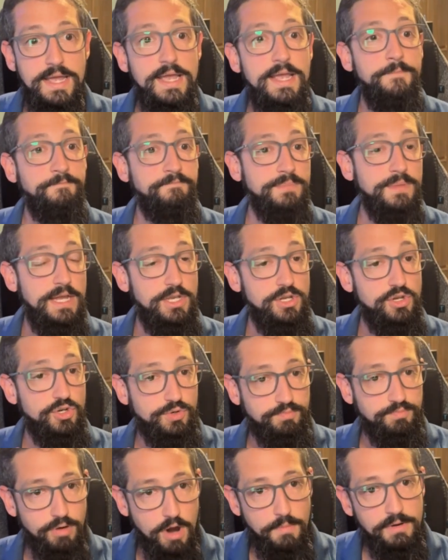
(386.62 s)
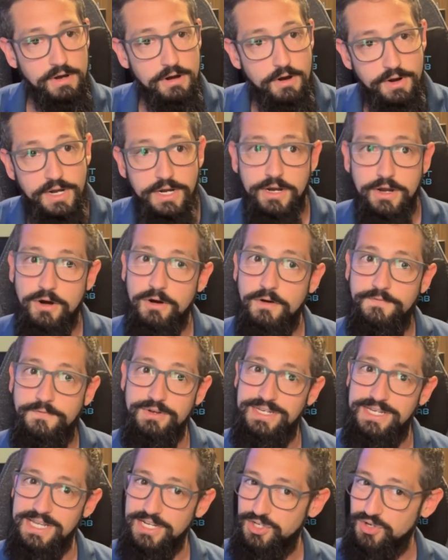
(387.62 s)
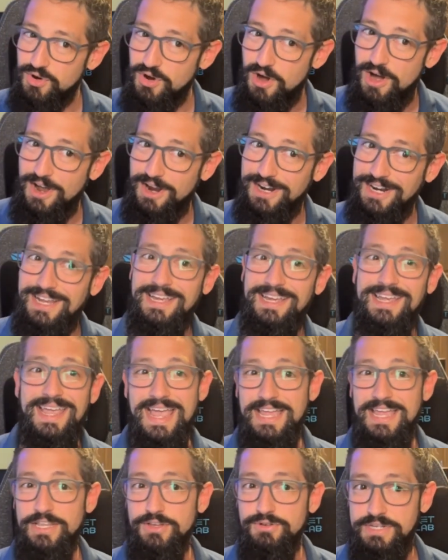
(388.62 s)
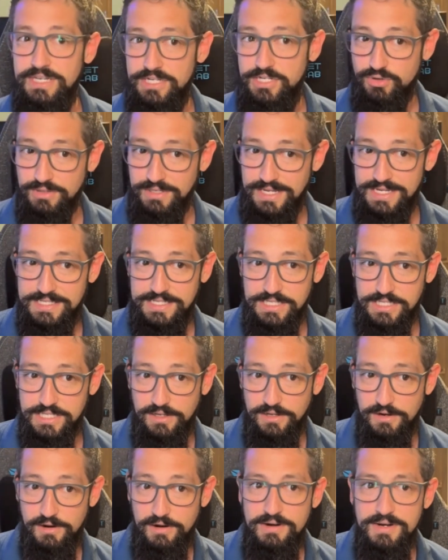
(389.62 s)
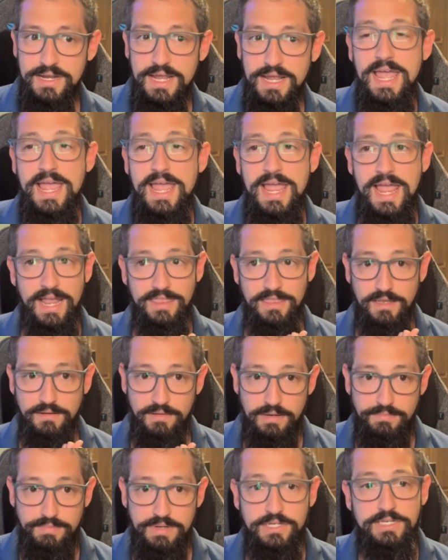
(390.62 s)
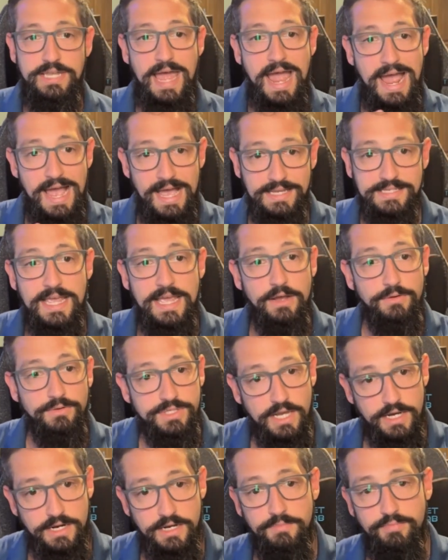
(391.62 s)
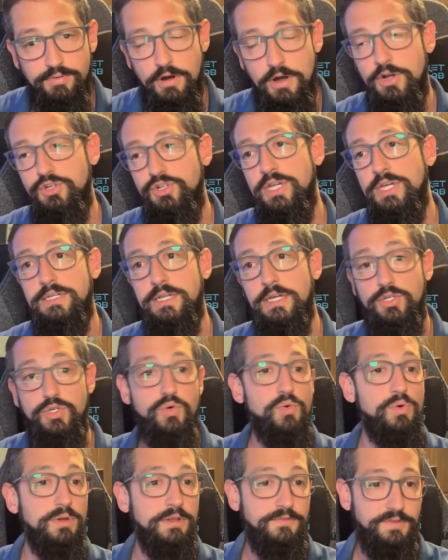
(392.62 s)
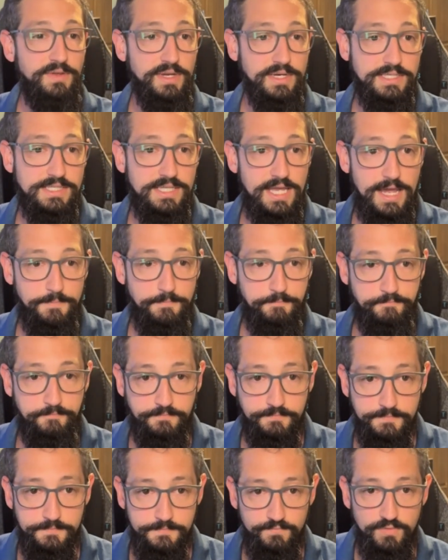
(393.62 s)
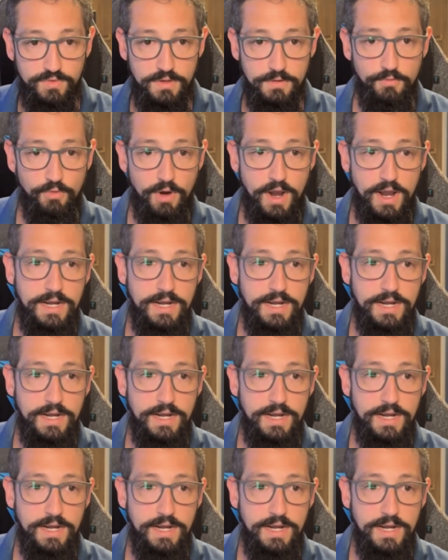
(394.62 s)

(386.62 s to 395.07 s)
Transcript: And you should probably already know if you did your auditing and you did your lessons learned, and then maybe task outside of the project a tool to fix that, right?